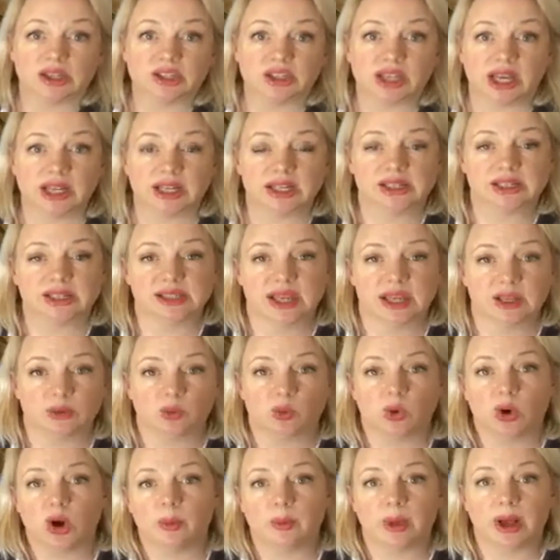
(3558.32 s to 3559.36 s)
Jan has
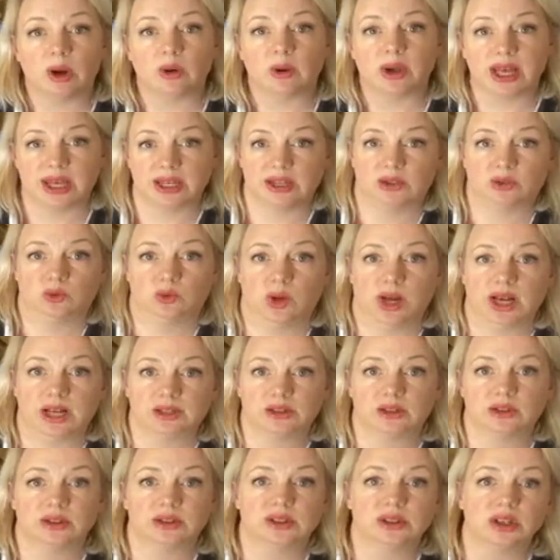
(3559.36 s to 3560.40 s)
said, what about candle
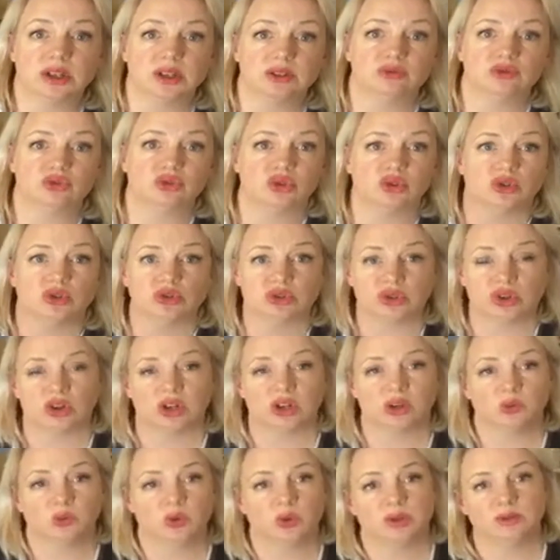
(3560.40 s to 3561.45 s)
wax? On the side of drawers,
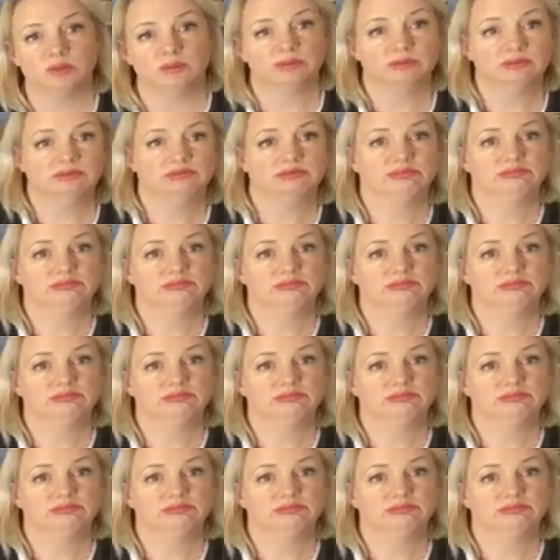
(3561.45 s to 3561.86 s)
I wouldn't